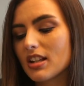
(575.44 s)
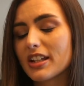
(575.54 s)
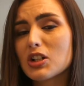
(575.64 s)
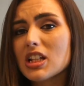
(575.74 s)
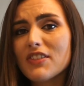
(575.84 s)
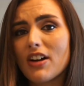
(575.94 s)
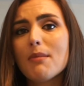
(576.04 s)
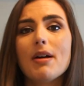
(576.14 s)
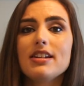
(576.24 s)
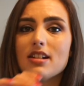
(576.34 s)
Literally, if I
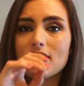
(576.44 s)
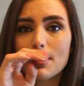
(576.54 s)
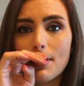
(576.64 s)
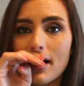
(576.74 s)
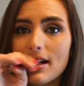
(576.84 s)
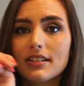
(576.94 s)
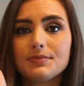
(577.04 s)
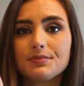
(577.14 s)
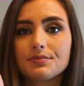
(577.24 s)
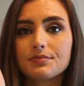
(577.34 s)
met Doug the Pug,
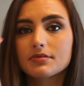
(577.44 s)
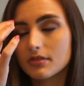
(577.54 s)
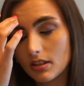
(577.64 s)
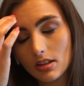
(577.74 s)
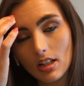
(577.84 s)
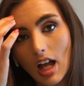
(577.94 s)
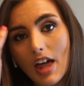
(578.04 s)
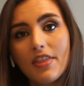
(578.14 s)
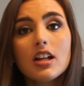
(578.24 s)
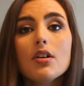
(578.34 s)

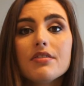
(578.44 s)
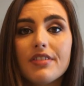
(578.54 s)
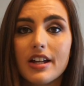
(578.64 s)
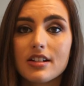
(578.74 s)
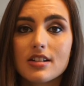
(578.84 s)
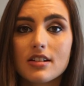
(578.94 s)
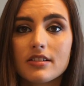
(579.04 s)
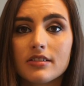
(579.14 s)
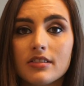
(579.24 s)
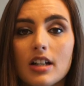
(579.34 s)
I think I would faint.
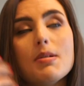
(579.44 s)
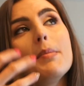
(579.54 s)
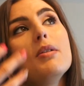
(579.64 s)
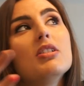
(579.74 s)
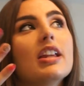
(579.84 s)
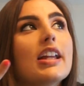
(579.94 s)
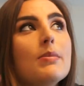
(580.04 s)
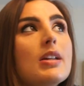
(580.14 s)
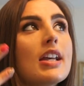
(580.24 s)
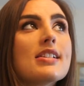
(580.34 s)
Maybe he would like
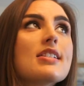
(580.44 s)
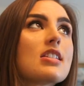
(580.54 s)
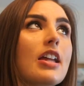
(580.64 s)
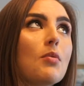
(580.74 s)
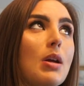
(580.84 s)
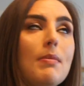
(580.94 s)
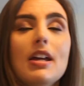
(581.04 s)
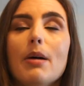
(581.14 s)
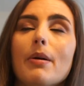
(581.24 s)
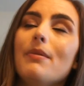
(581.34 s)
give me kisses and like wake
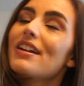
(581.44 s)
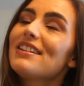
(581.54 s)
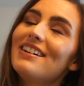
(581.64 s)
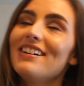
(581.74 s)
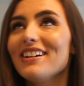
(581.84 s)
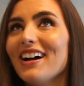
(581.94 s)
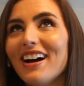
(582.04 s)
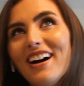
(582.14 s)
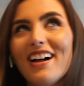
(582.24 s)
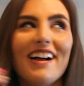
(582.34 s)
me up. I'd be like, Doug,
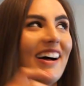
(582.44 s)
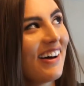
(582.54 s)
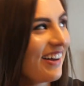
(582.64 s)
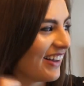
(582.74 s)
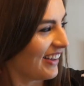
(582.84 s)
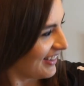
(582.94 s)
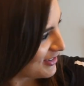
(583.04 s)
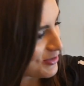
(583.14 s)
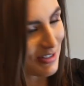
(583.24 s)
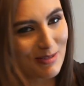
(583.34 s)

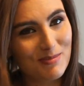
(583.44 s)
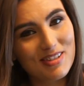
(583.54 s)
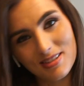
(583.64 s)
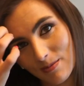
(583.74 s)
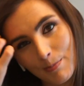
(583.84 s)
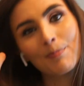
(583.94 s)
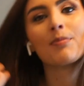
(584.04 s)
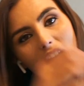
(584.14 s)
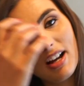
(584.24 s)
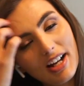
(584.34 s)
dreams.
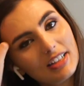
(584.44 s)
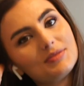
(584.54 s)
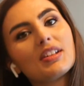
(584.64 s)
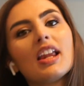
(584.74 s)
Alright,